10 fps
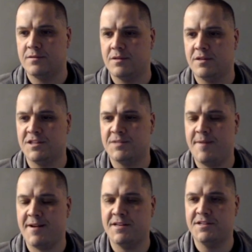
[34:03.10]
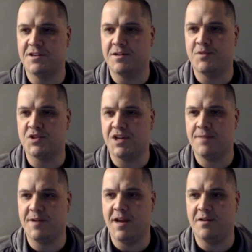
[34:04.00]
I suspect he's going to push
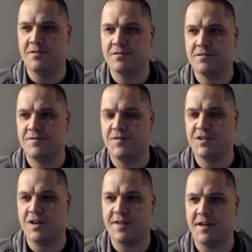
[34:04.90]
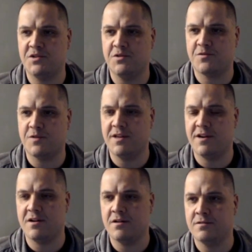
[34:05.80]
up now if he's got that 2-3
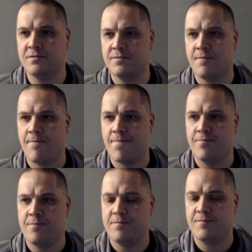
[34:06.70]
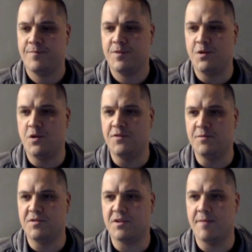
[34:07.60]
there. Don't know if he'll
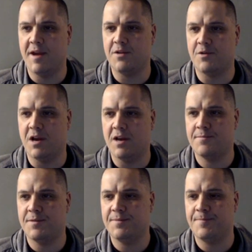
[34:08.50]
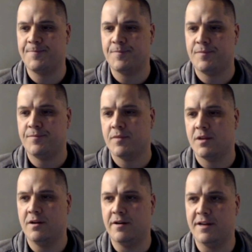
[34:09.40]
move the commando or not, but
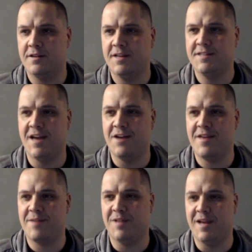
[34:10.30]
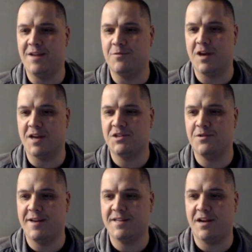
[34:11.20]
alright, lays down that plane. We got 2
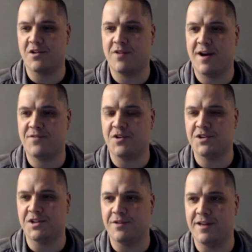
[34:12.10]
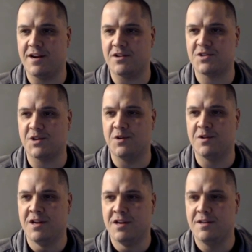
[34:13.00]
anti-aircraft artillery there, so
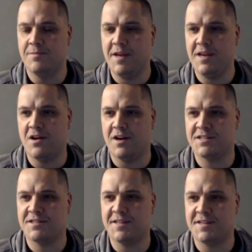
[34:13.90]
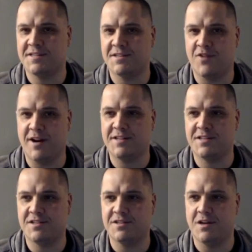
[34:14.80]
the plane costs 6 credits
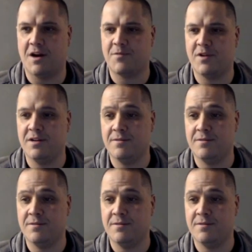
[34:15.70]
to operate.